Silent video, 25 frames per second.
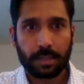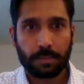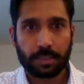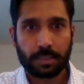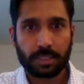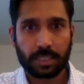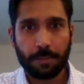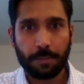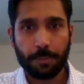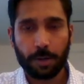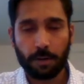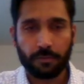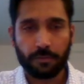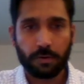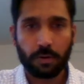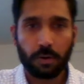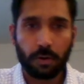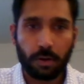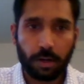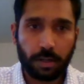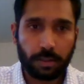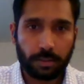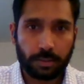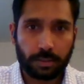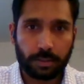snippet of
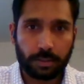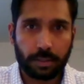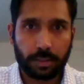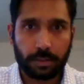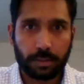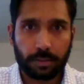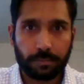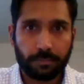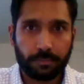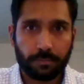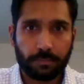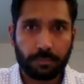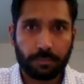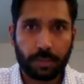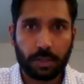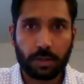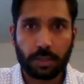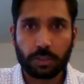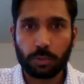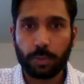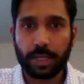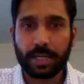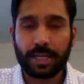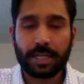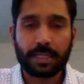code
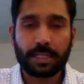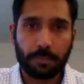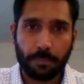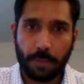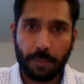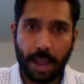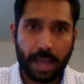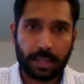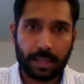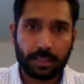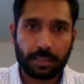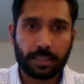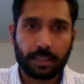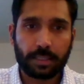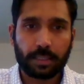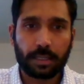because we need the path